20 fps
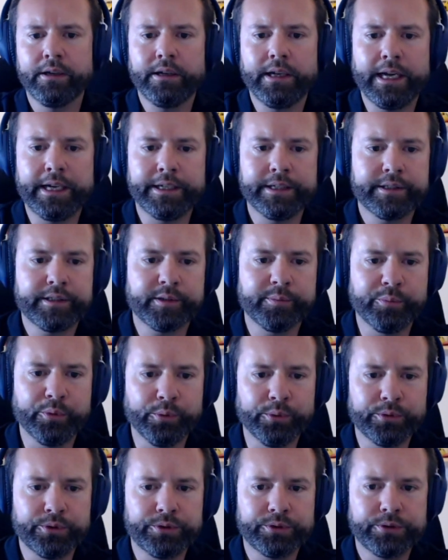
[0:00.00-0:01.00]
added
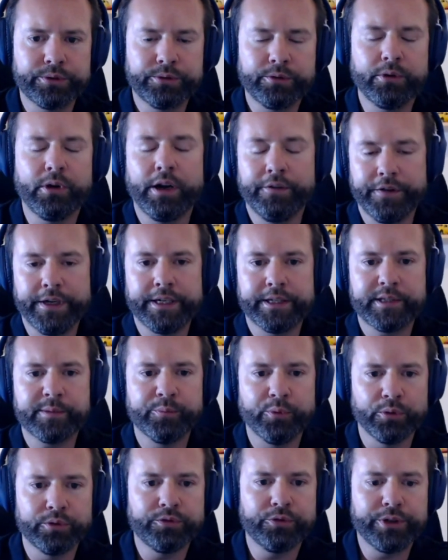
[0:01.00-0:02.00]
support. I've added
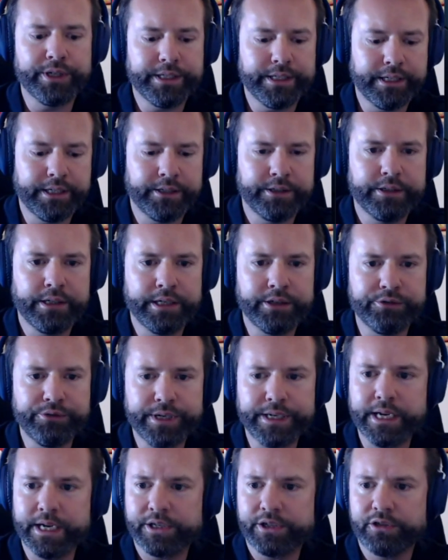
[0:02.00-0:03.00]
support for it in
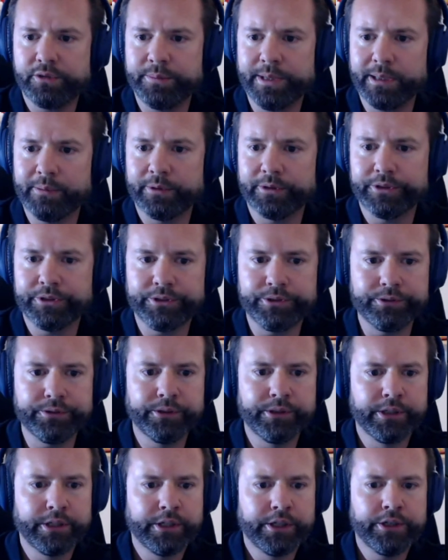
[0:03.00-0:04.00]
Redash to be able to
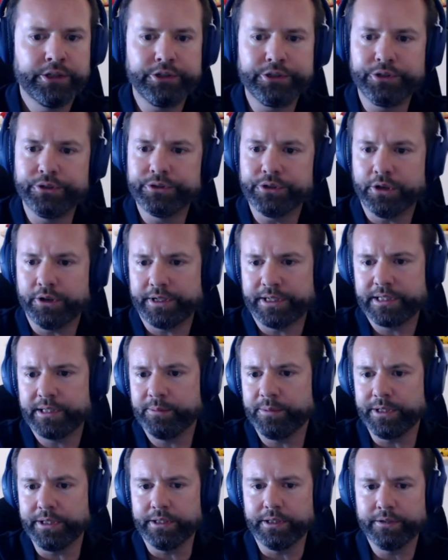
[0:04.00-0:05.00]
use
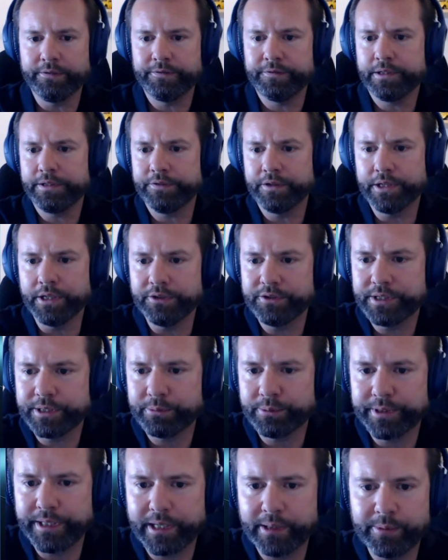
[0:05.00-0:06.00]
RxDB if a
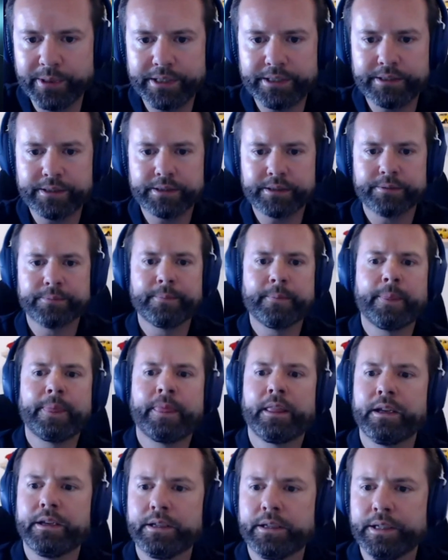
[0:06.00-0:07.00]
NoSQL database
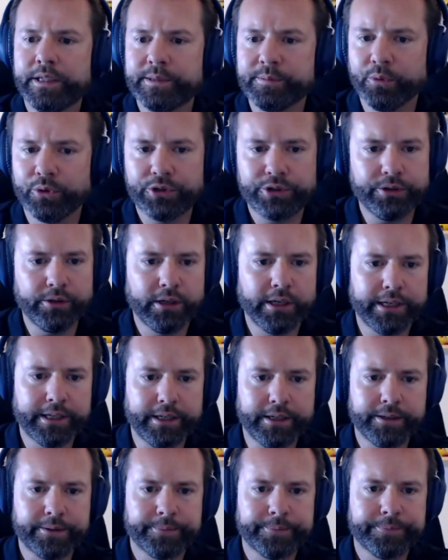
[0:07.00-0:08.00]
is more to your
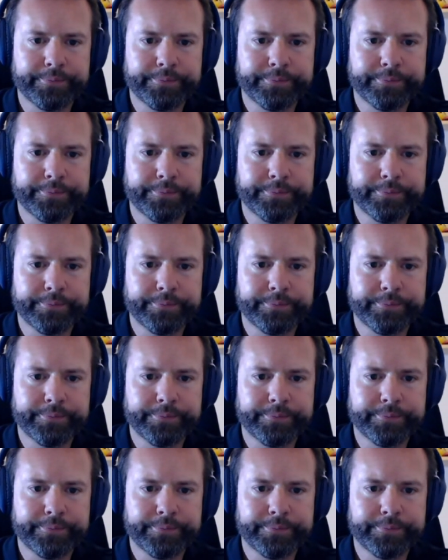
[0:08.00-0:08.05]
liking.